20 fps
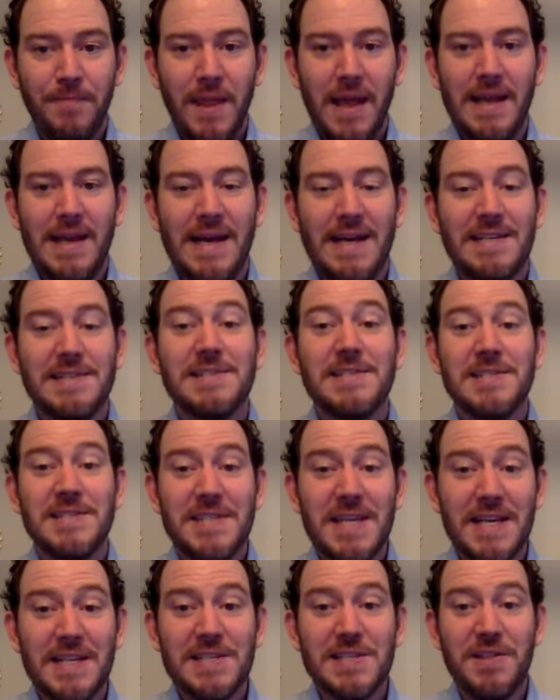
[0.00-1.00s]
and at
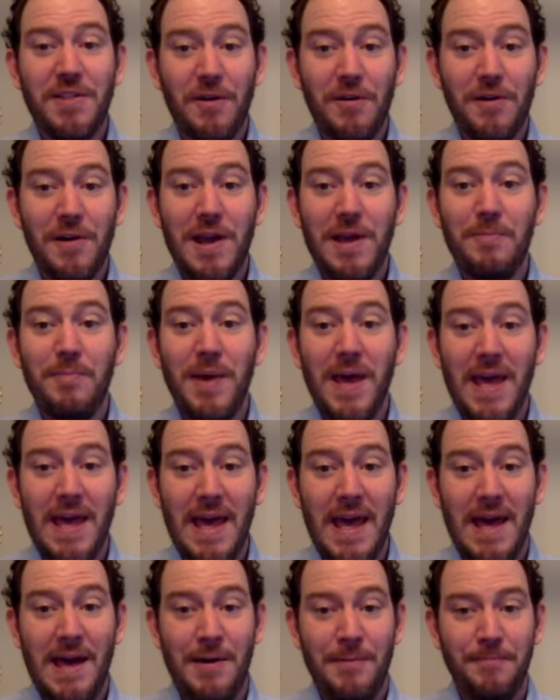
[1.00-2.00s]
6:30
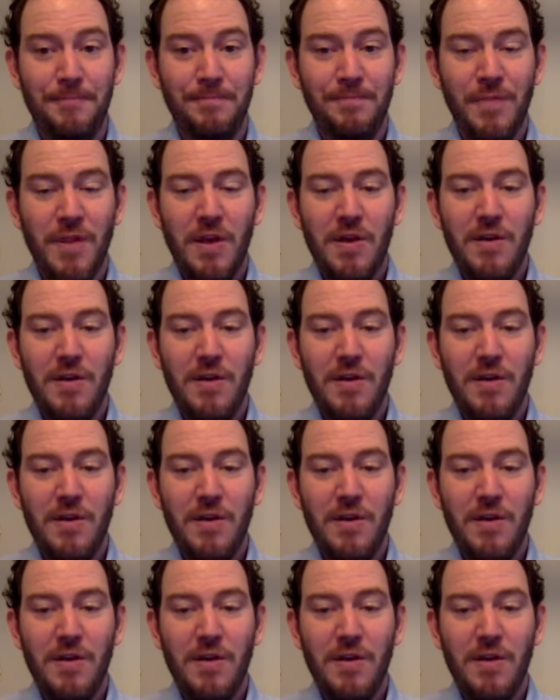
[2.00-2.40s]
p.m.